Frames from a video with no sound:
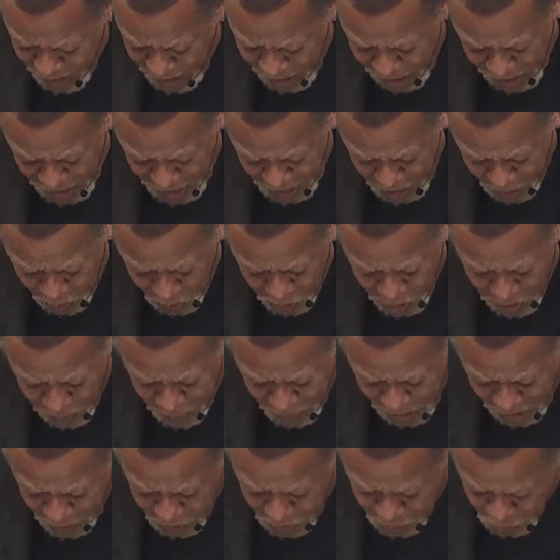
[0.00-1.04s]
And he went
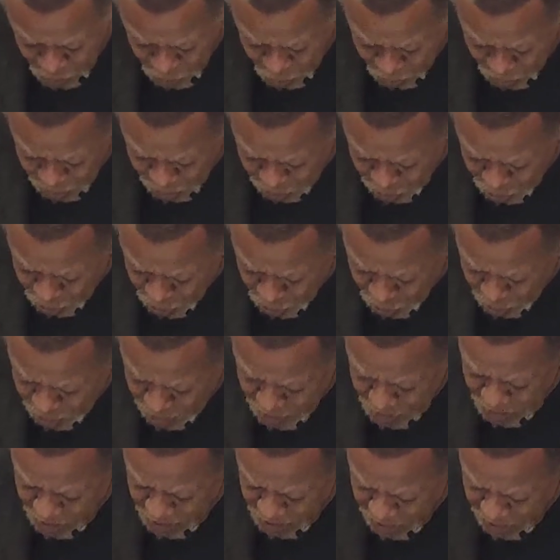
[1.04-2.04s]
about doing good,